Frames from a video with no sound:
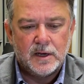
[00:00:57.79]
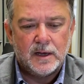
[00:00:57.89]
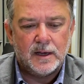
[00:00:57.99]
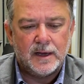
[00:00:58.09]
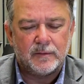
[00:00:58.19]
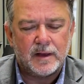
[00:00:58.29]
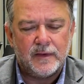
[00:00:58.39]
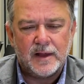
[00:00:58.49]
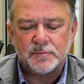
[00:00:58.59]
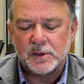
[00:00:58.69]

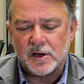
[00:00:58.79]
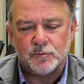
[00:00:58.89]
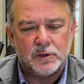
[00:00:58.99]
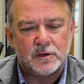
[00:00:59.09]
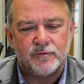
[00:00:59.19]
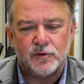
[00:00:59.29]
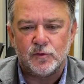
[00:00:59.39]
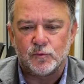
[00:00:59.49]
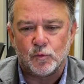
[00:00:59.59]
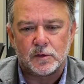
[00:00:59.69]
And that's because we
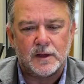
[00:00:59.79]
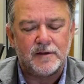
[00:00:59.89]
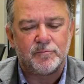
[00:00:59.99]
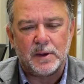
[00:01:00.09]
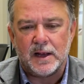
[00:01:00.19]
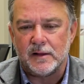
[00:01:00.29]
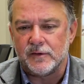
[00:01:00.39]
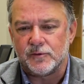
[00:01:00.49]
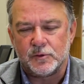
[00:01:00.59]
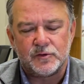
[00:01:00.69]
confuse work-life
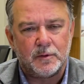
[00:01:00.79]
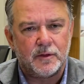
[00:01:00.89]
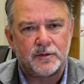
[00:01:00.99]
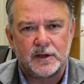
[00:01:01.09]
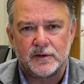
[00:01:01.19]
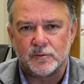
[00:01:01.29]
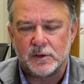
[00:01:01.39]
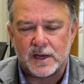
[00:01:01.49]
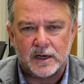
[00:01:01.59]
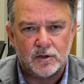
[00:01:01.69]
balance with some other things, and
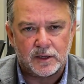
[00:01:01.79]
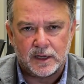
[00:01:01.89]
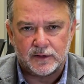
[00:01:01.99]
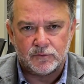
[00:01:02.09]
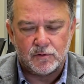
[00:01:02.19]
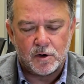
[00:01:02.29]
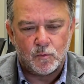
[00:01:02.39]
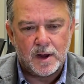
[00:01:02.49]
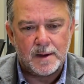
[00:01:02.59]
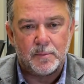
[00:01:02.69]
we kind of look at it the wrong
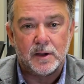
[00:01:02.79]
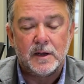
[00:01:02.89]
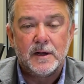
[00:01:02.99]
way. But